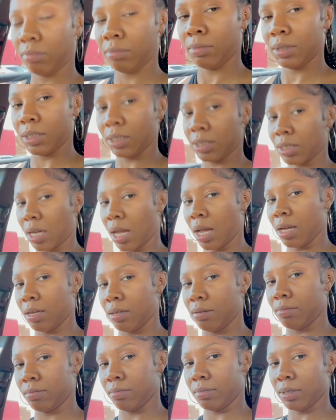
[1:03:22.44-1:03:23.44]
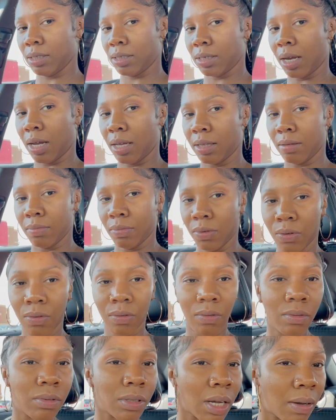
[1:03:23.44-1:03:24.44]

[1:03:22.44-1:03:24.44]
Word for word: It's not. It's not the mood.